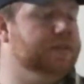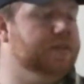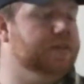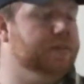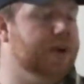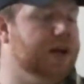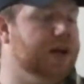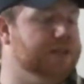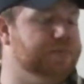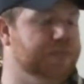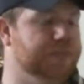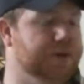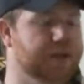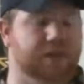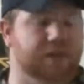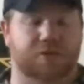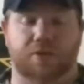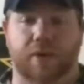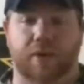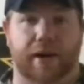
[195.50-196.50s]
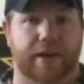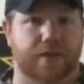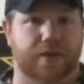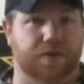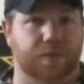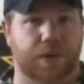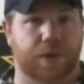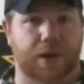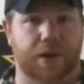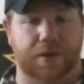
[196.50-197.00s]
The Mossberg is great
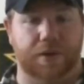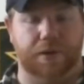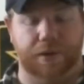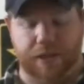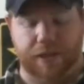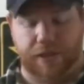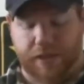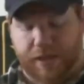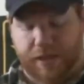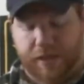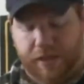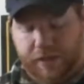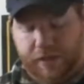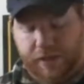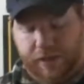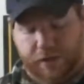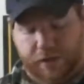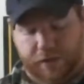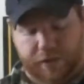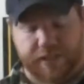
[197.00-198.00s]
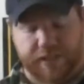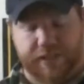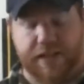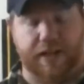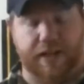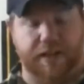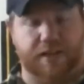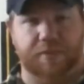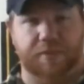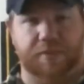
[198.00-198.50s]
as well. It's
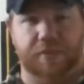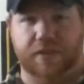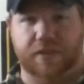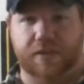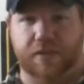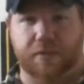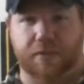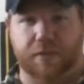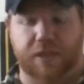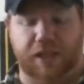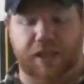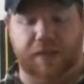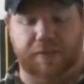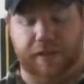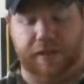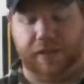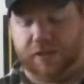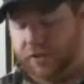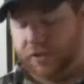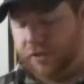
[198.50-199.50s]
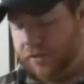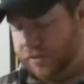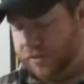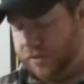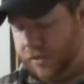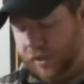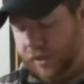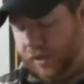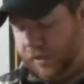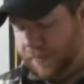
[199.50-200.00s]
got some of its own key
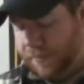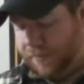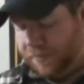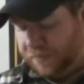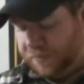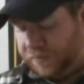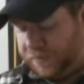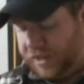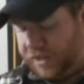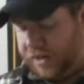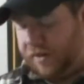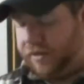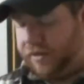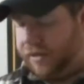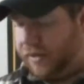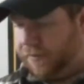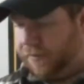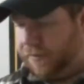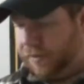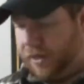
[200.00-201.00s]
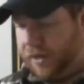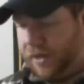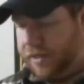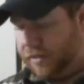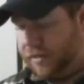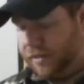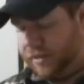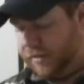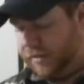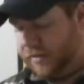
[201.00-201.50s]
features that are
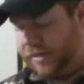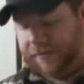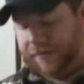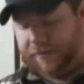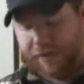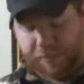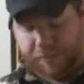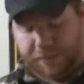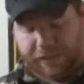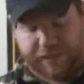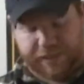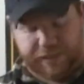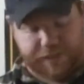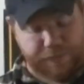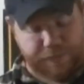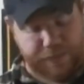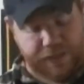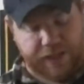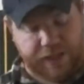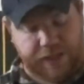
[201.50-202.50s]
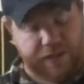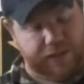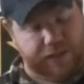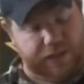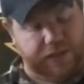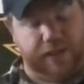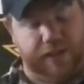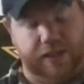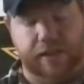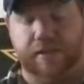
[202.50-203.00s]
different. The safety placement,
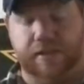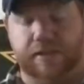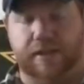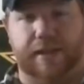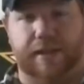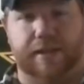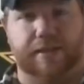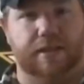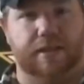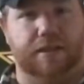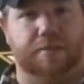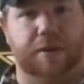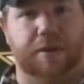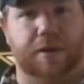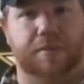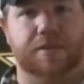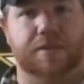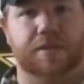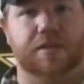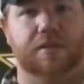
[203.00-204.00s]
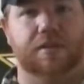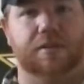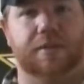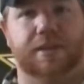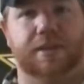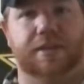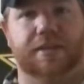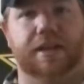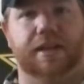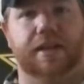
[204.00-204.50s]
like I said, the pump's a little
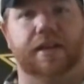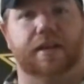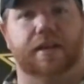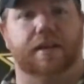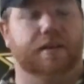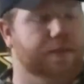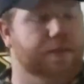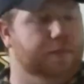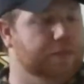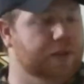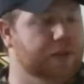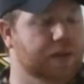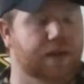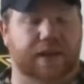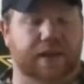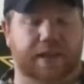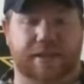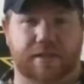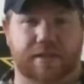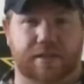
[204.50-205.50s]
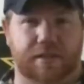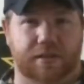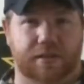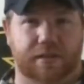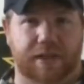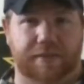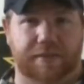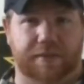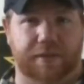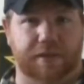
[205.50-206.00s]
bit thicker. The plug is a
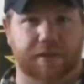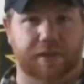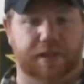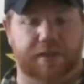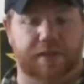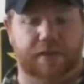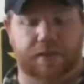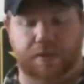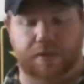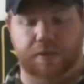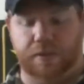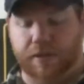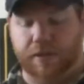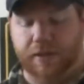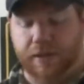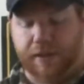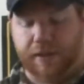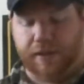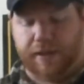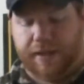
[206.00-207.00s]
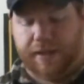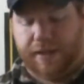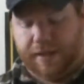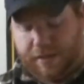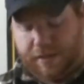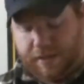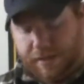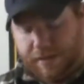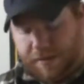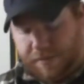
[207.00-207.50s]
little differently too.
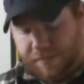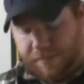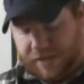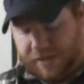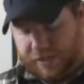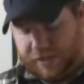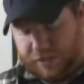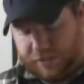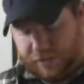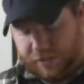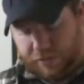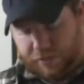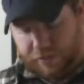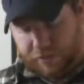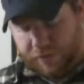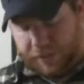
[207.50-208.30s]
It's just